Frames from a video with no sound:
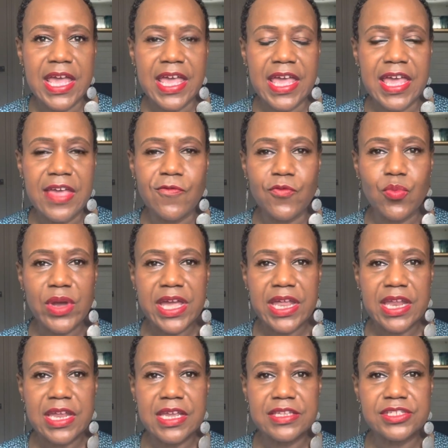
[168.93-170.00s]
if
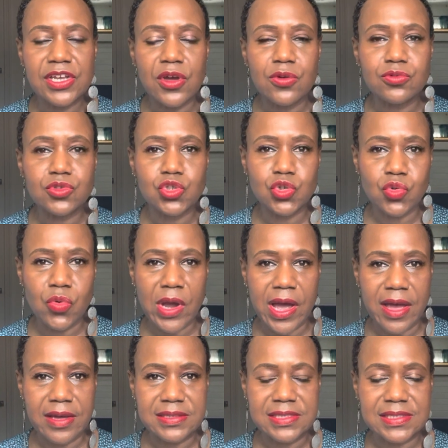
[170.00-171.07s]
we don't
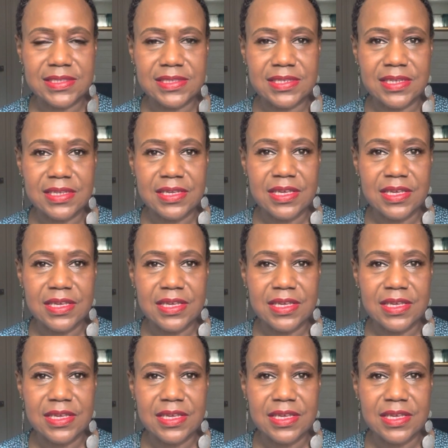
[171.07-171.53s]
trust